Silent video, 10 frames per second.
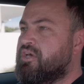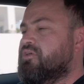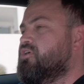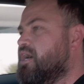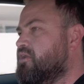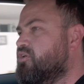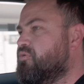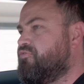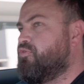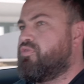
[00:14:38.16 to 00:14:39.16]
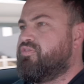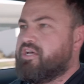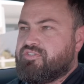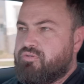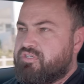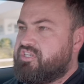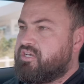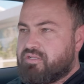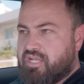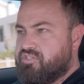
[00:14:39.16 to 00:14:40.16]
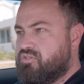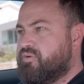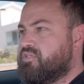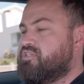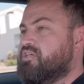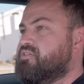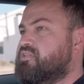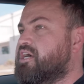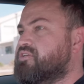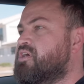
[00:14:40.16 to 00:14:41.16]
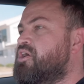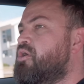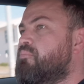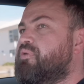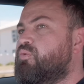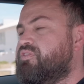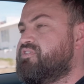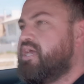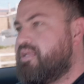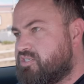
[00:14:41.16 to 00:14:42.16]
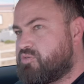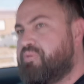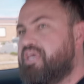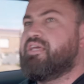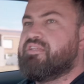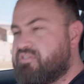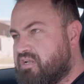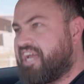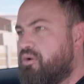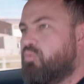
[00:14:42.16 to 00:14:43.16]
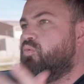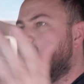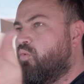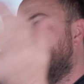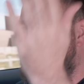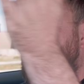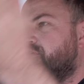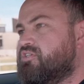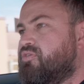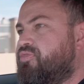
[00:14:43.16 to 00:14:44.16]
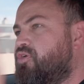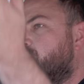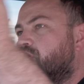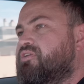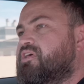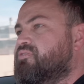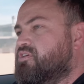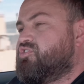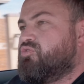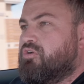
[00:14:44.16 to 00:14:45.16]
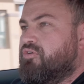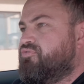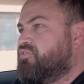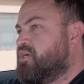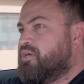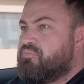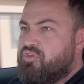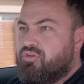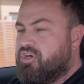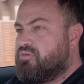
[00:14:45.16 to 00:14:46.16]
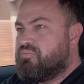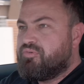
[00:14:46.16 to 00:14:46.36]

You kind of know what 4th does, you know what 2nd does, you know what 6th does. But with 10 speeds, like where is 3rd in the sort of, you know,